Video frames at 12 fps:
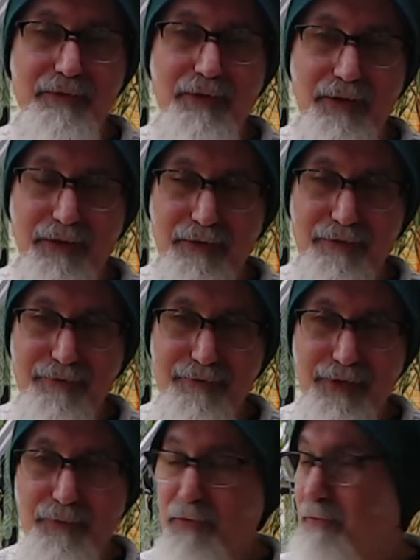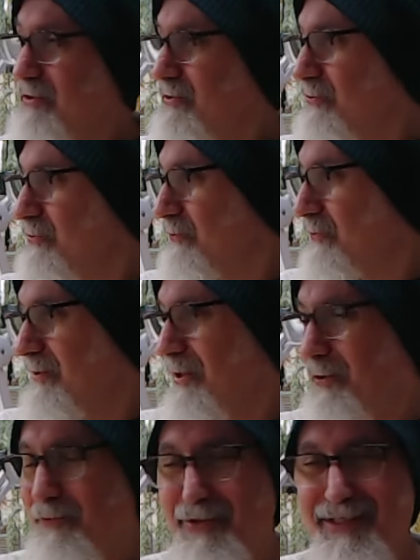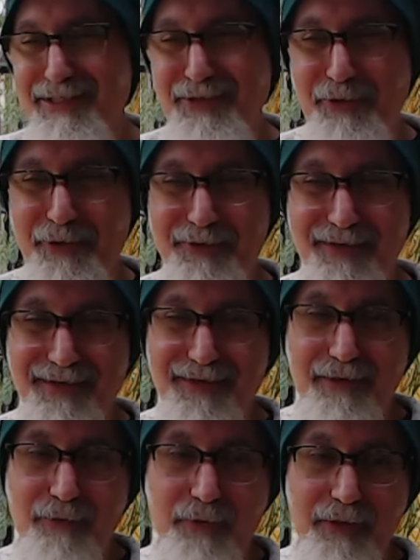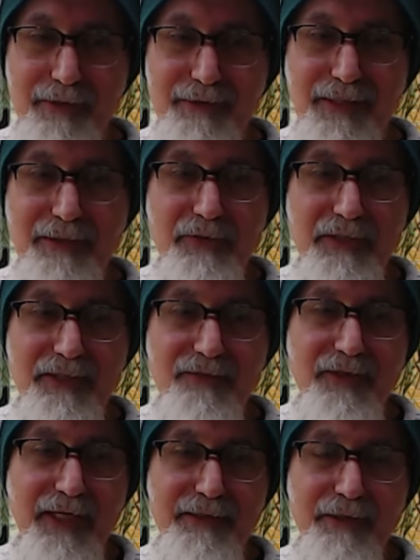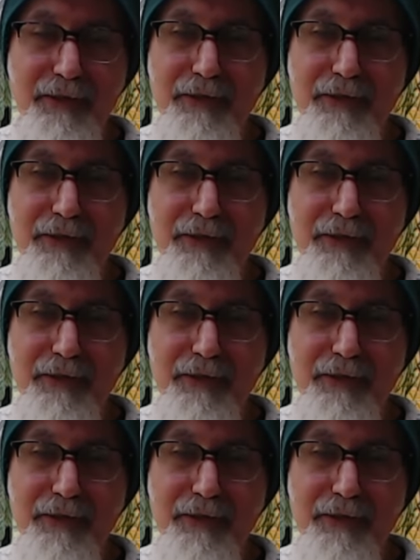a couple of weeks ago, 2-3 weeks ago, where they believe that